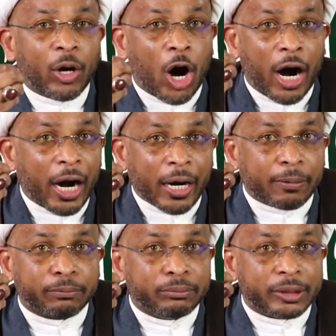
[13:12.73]

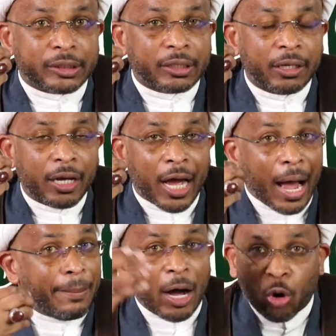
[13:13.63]
arms
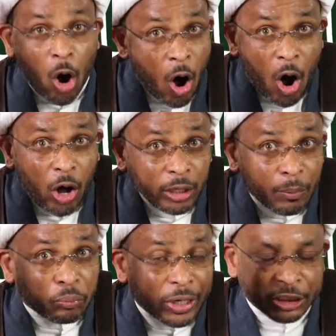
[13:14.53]
about all
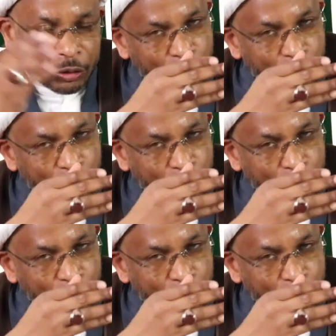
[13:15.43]
oppression.